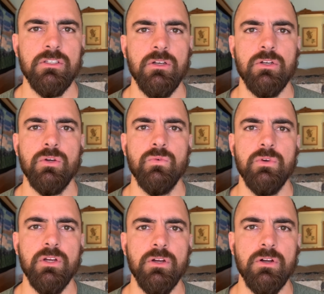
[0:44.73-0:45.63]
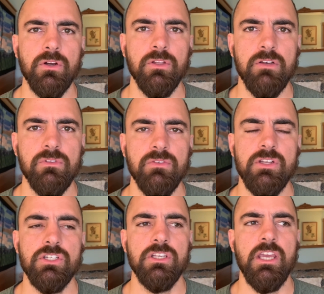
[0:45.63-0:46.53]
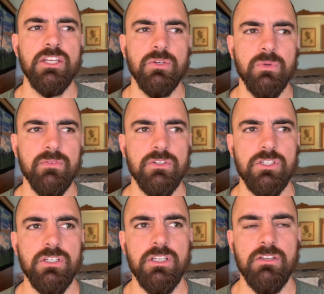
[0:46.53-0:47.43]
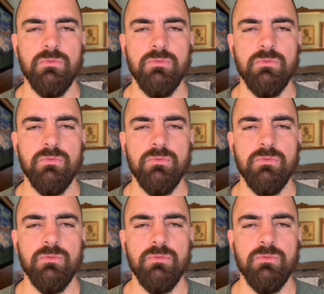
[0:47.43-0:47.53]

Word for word: our career, our level of education we've achieved,